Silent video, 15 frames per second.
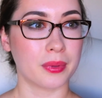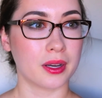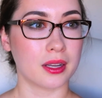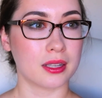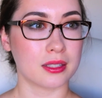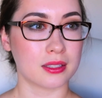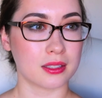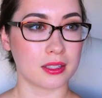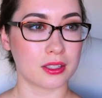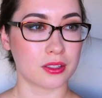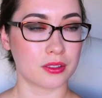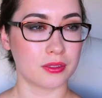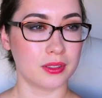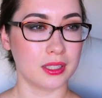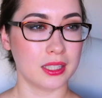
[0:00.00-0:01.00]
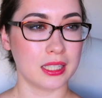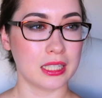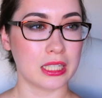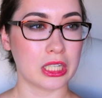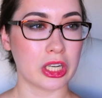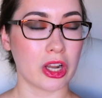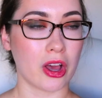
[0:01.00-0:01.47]
but it's really
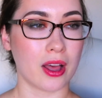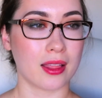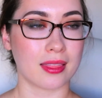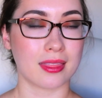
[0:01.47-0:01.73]
not